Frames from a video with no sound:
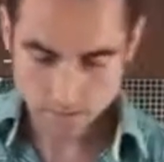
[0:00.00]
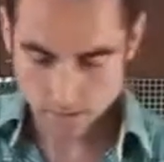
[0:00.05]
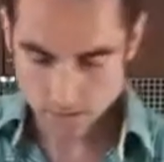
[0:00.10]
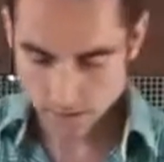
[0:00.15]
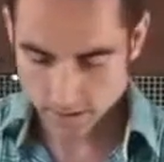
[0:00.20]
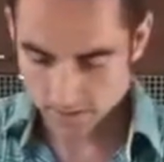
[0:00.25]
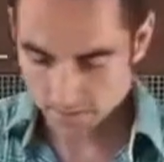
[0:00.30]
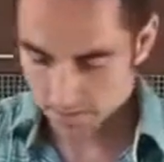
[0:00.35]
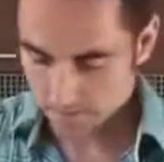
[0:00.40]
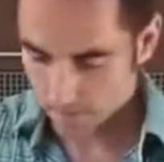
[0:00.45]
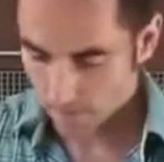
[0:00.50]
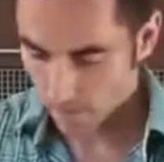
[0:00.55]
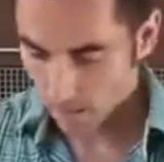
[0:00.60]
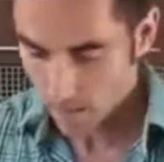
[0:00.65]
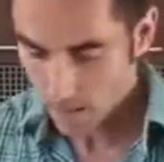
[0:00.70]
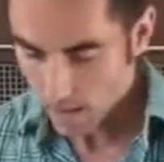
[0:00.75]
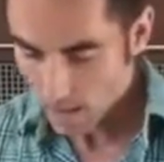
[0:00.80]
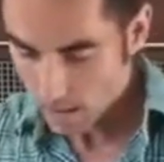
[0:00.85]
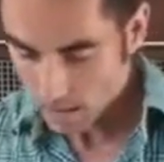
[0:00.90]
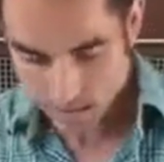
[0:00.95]
Okay.
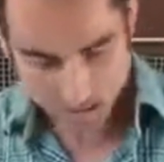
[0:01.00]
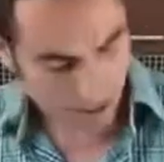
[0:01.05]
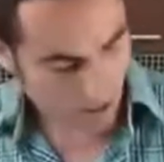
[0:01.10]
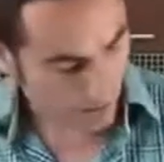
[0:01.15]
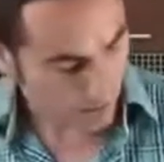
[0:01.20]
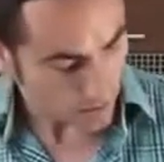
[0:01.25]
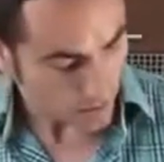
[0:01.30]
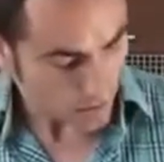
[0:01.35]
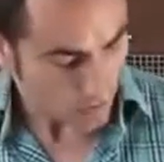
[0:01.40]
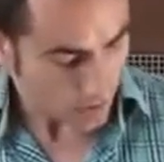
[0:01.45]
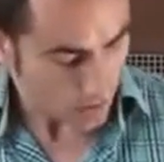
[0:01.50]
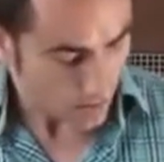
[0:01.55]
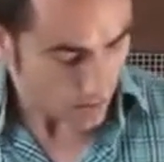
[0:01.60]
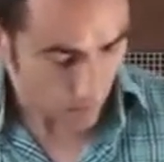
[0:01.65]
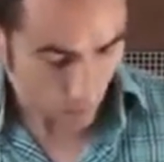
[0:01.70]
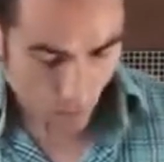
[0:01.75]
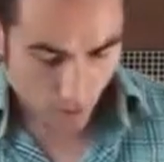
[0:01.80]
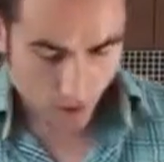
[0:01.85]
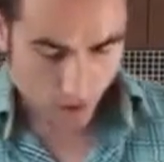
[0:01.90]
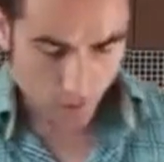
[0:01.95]
Now,
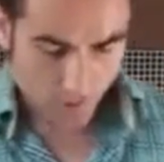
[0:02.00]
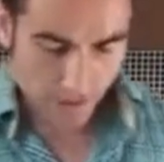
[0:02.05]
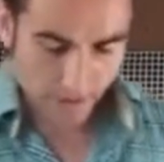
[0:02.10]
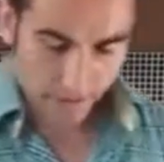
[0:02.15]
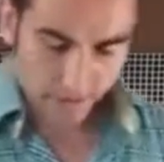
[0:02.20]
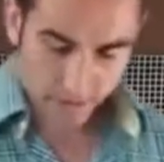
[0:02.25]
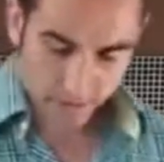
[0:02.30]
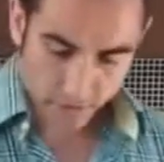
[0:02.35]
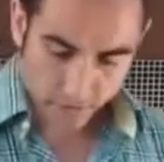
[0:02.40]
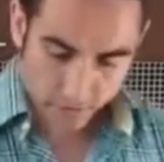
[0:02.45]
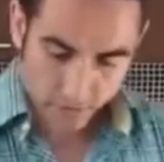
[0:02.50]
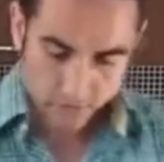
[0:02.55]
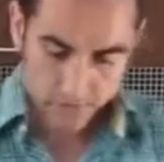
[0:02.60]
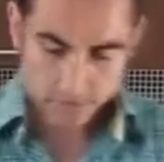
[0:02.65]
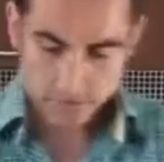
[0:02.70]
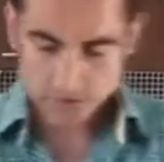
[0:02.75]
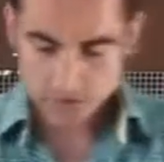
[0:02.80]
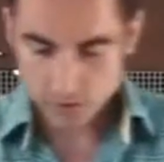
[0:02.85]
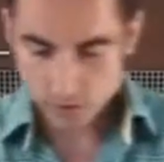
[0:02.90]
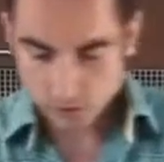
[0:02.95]
while that's
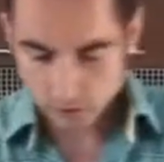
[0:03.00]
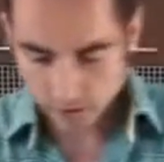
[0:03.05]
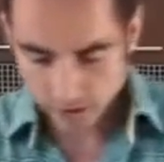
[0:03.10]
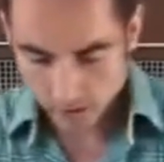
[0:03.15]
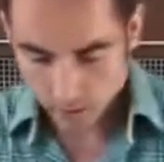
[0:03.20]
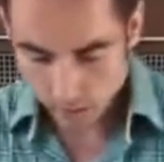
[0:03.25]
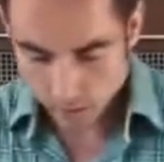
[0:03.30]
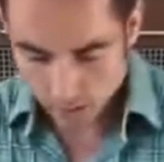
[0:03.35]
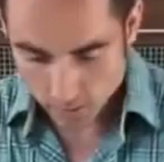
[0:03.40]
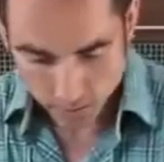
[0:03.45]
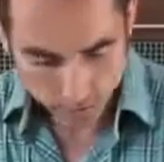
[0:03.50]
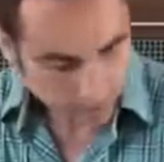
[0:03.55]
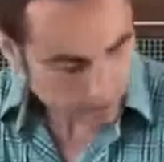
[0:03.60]
soaking,